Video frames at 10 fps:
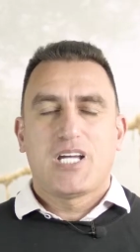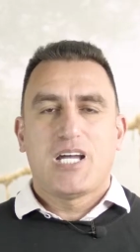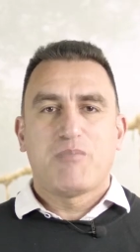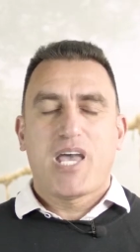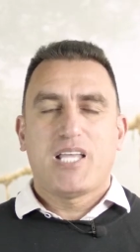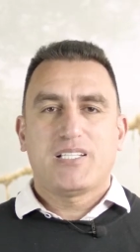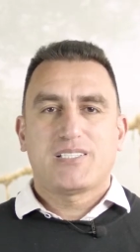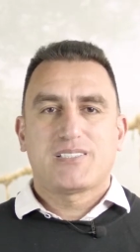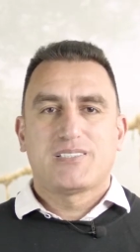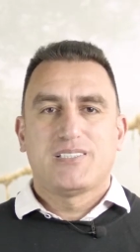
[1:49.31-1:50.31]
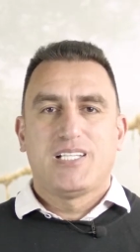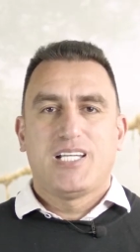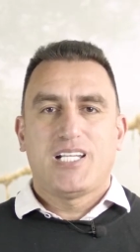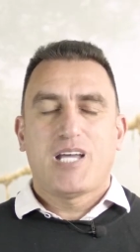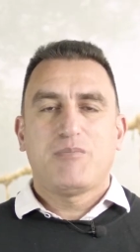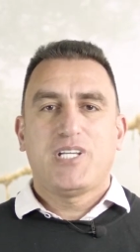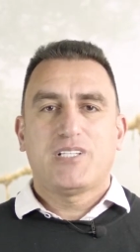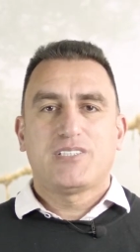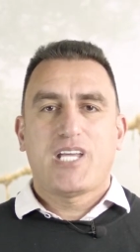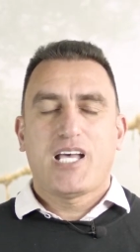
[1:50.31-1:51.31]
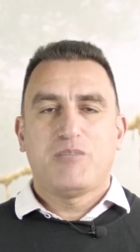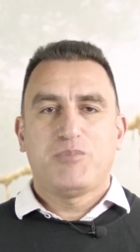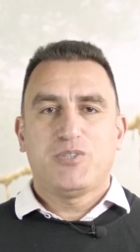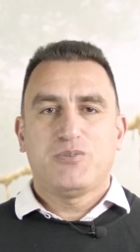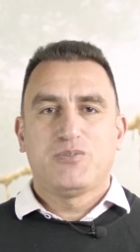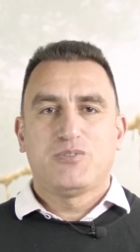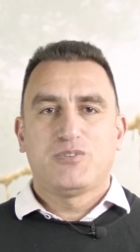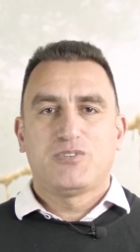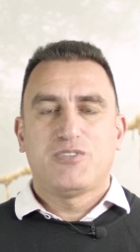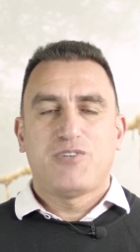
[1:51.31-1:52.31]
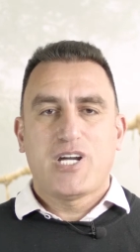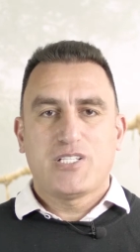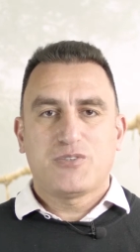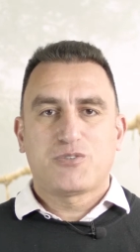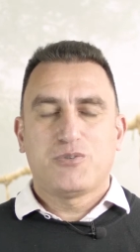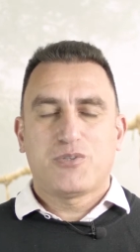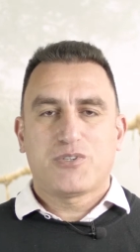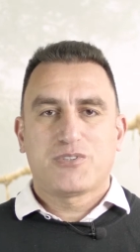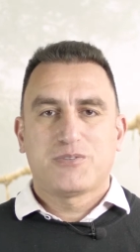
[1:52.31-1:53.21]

I'm Alex, and I'm here to help you to find your true north.